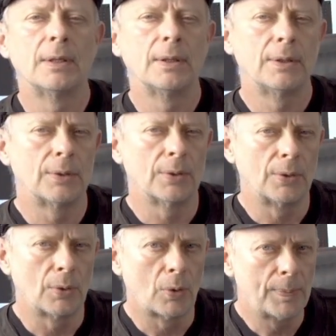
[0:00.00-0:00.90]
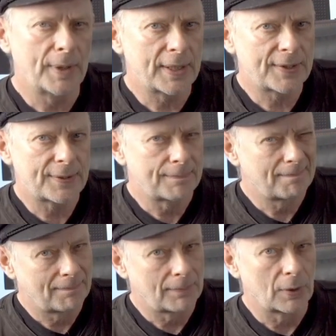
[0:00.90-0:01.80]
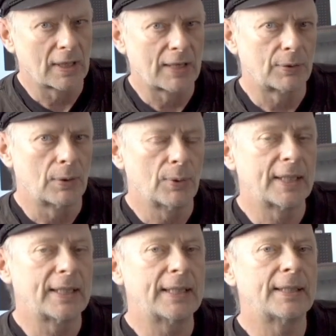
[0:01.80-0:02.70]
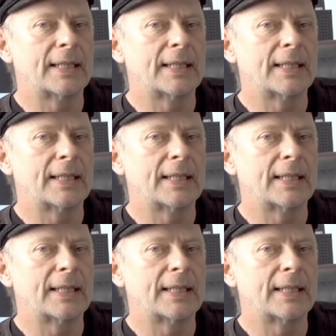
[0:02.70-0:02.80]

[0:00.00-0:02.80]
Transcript: You don't know OBS, you have to look at it.